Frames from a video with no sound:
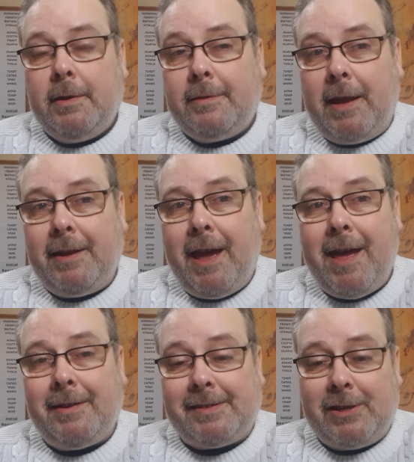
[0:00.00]
Then
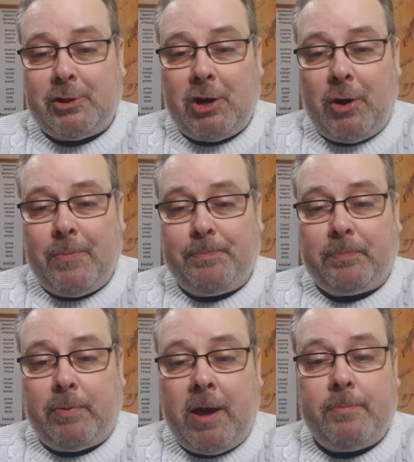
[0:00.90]
again, says Joe,
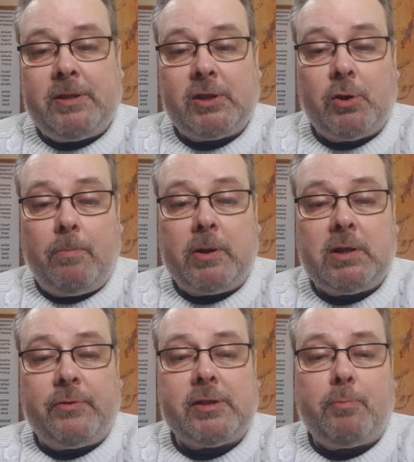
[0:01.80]
perhaps it's not
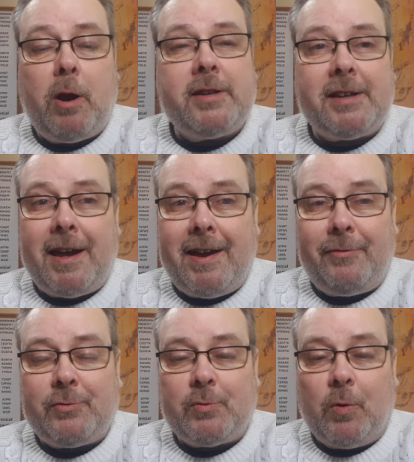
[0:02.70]
much of a surprise
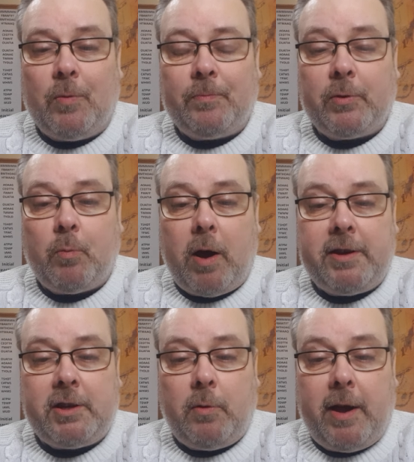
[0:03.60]
after all. The
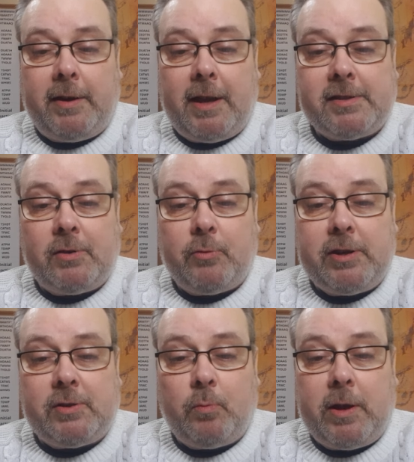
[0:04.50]
wider UN has in
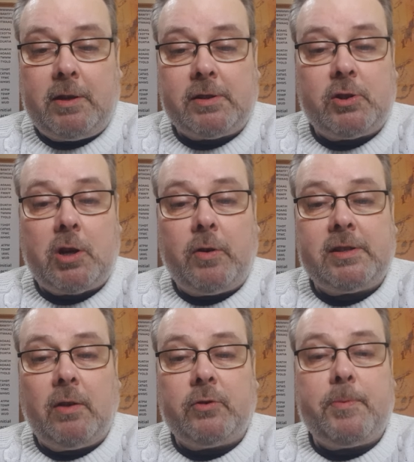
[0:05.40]
recent weeks shown
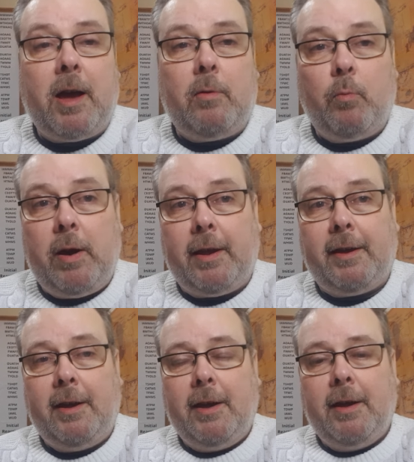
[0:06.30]
itself to be
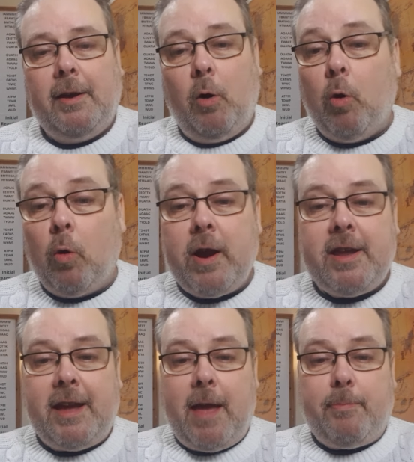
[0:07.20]
unwilling or
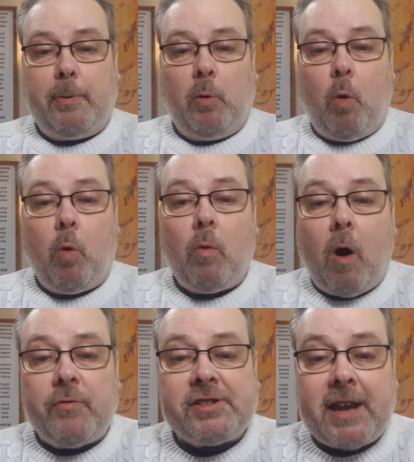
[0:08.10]
incapable or
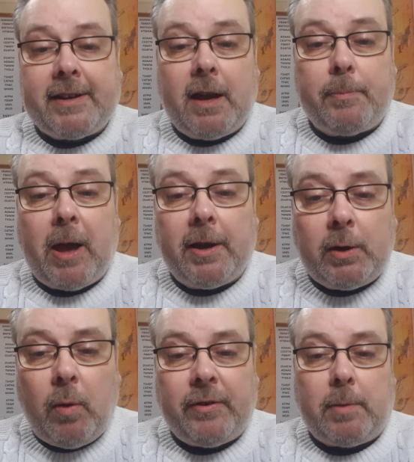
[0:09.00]
of standing up
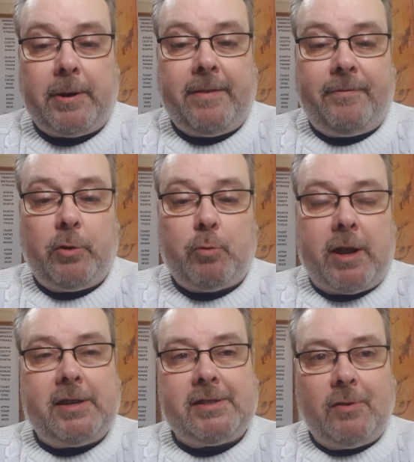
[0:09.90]
unequivocally for the
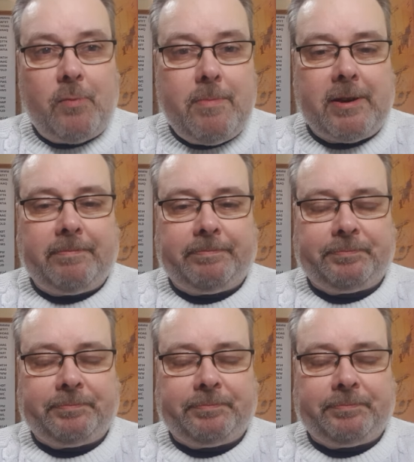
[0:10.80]
rights of women.